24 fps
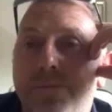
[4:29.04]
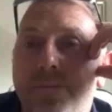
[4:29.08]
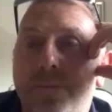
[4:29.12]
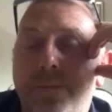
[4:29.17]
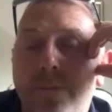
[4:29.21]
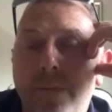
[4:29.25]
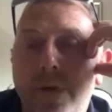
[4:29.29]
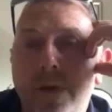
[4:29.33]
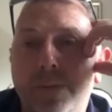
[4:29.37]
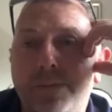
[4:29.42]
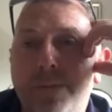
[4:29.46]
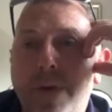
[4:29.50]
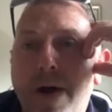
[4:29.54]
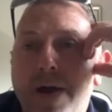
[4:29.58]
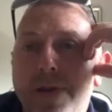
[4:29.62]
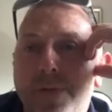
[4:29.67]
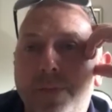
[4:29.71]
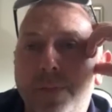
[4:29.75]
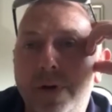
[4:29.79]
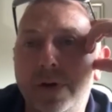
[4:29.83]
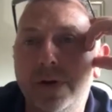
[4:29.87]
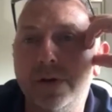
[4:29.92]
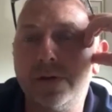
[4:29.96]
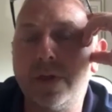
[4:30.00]
it's bound
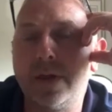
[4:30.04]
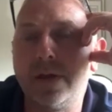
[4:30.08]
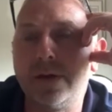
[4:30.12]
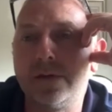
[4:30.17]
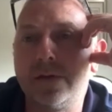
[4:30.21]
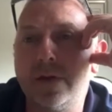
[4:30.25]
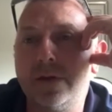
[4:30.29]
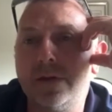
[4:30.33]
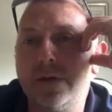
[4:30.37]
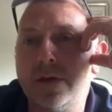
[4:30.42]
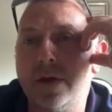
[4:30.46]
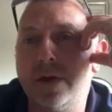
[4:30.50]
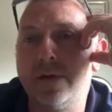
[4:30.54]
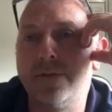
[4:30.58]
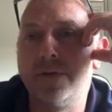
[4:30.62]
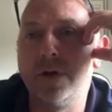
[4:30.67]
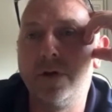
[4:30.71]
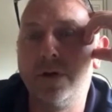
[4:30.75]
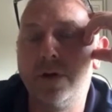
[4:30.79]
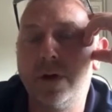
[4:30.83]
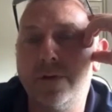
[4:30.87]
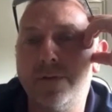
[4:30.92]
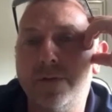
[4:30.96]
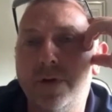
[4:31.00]
to ease things, isn't it?
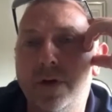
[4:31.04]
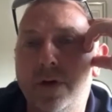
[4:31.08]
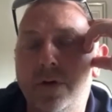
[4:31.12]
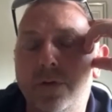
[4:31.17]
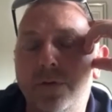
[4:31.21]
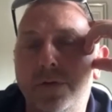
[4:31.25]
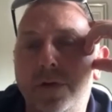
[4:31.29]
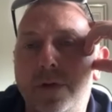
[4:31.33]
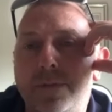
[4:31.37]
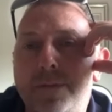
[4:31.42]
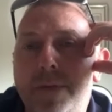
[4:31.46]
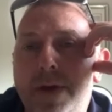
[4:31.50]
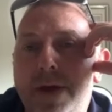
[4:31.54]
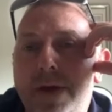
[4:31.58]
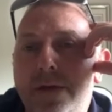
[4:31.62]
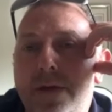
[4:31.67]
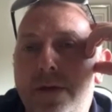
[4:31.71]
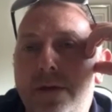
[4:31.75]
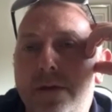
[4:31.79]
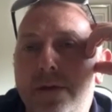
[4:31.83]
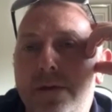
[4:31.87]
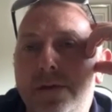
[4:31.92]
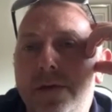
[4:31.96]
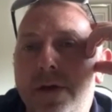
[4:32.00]
If you're losing
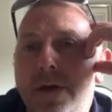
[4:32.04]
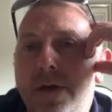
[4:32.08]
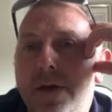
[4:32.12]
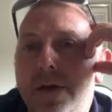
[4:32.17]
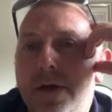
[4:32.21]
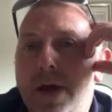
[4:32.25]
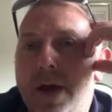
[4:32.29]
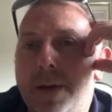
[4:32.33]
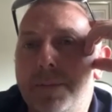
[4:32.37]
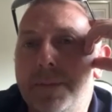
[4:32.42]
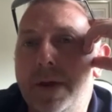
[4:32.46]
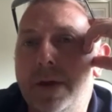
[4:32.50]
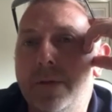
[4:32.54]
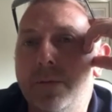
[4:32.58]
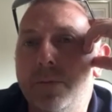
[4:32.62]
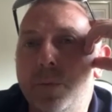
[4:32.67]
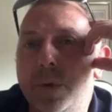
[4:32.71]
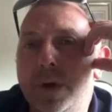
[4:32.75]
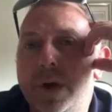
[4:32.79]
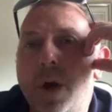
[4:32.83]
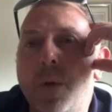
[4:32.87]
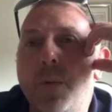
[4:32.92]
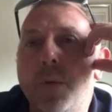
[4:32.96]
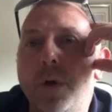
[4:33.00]
meetings. I mean,
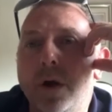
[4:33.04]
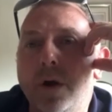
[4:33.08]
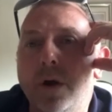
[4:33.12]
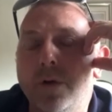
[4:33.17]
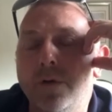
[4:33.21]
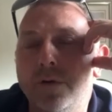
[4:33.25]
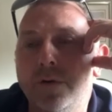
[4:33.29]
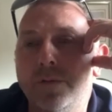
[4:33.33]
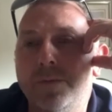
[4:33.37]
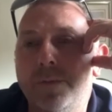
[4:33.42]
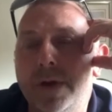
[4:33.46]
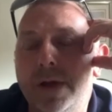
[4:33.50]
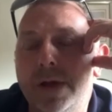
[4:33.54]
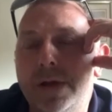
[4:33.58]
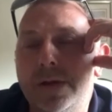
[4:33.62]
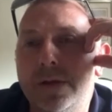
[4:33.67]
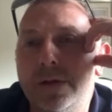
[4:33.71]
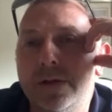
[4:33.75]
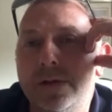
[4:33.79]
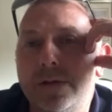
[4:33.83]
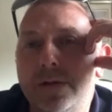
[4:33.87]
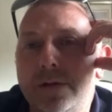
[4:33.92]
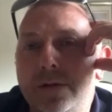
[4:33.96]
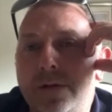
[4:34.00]
we don't want to lose
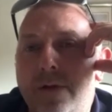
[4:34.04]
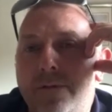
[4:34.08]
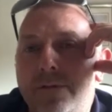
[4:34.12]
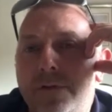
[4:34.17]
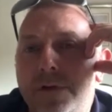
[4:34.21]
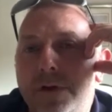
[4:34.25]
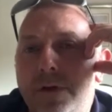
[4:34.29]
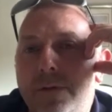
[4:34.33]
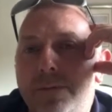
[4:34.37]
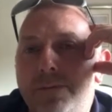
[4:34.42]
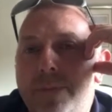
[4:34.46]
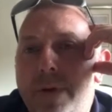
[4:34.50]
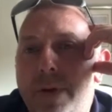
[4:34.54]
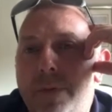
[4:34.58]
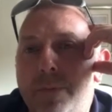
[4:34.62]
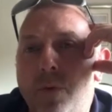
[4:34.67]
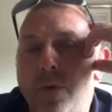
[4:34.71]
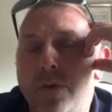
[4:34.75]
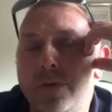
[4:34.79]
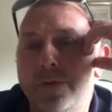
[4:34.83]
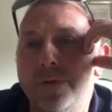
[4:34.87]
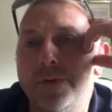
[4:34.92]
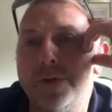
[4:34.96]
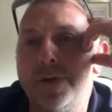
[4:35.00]
meetings because obviously
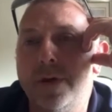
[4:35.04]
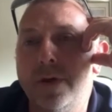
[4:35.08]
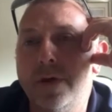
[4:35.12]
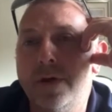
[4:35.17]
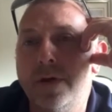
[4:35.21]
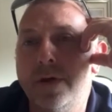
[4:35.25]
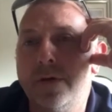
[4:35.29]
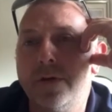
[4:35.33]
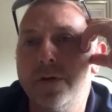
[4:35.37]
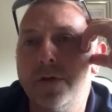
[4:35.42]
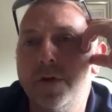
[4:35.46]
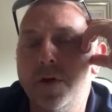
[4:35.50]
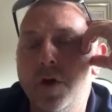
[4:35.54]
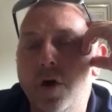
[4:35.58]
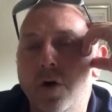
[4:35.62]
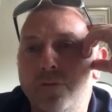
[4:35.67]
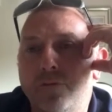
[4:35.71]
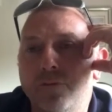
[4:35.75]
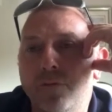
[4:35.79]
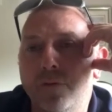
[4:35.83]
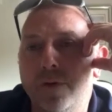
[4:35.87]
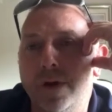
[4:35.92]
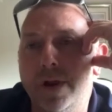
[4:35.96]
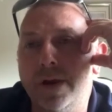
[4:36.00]
people want the dogs
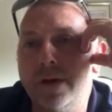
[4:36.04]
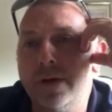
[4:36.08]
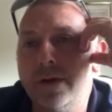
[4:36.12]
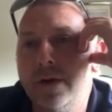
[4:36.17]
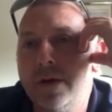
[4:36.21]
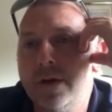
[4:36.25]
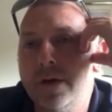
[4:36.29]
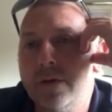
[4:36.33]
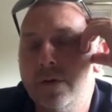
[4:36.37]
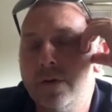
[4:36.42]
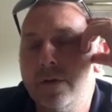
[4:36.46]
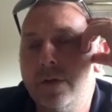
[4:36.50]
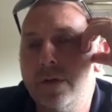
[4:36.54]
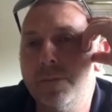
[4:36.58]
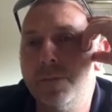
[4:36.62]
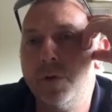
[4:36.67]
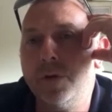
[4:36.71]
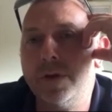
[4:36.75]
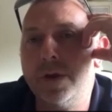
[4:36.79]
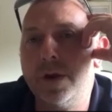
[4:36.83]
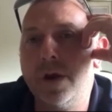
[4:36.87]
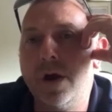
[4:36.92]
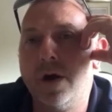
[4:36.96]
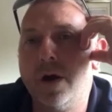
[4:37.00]
running the
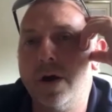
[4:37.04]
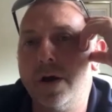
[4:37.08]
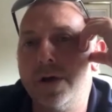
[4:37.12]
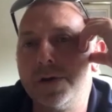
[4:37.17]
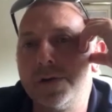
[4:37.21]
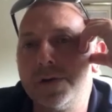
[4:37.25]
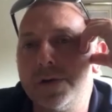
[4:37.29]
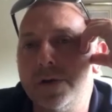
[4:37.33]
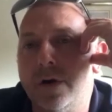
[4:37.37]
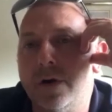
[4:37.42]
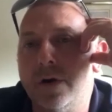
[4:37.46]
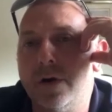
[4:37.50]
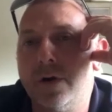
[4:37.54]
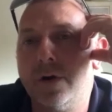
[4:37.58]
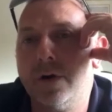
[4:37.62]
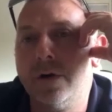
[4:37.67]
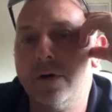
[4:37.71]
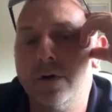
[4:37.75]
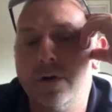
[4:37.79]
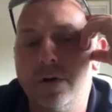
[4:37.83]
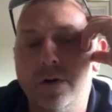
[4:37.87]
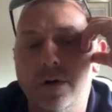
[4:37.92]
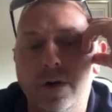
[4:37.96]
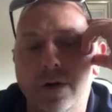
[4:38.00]
Monday nights
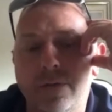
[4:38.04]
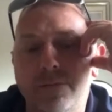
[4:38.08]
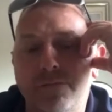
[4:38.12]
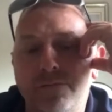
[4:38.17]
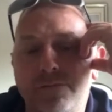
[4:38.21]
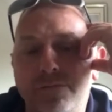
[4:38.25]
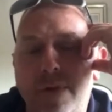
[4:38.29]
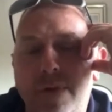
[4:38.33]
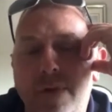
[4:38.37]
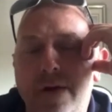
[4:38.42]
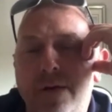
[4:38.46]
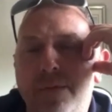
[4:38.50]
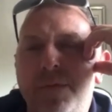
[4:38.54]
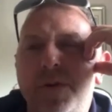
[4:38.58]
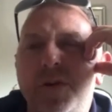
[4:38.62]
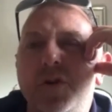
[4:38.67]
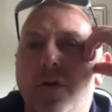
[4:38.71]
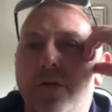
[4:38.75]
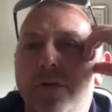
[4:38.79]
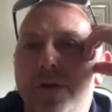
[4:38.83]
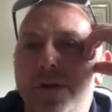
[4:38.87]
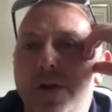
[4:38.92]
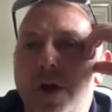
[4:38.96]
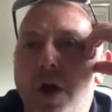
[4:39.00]
or
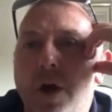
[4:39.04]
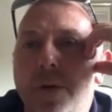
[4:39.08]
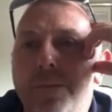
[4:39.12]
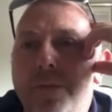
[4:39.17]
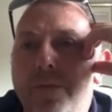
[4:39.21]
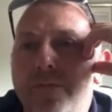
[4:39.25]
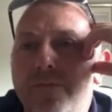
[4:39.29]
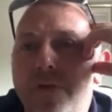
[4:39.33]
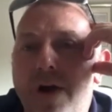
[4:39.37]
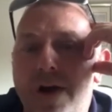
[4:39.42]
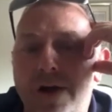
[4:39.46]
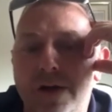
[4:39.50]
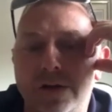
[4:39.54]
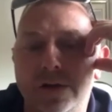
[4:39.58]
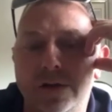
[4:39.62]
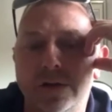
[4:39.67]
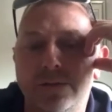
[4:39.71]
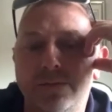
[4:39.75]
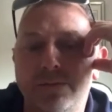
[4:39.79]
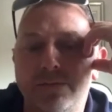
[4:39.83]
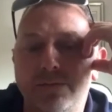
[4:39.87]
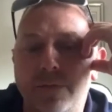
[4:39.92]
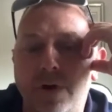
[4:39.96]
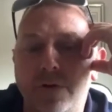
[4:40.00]
majority open
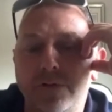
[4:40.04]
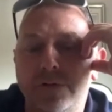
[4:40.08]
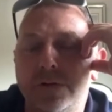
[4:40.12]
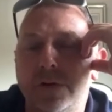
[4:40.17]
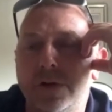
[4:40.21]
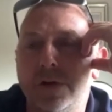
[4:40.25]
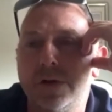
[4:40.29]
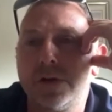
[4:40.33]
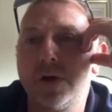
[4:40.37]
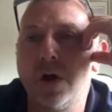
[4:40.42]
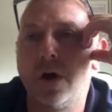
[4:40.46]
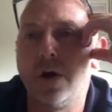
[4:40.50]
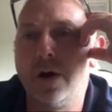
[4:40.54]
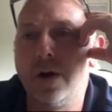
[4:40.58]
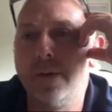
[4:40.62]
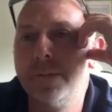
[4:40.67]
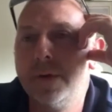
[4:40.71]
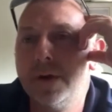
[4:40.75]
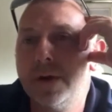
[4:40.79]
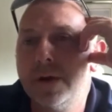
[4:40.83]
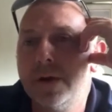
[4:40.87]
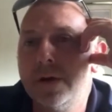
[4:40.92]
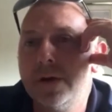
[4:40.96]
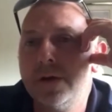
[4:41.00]
races most of the
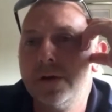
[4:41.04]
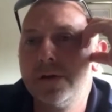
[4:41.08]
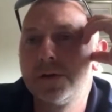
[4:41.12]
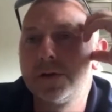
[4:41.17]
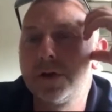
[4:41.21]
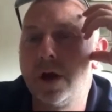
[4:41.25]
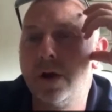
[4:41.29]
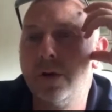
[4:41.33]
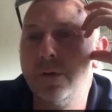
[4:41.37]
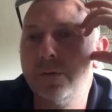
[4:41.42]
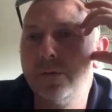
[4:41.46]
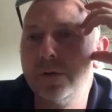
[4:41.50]
time. So,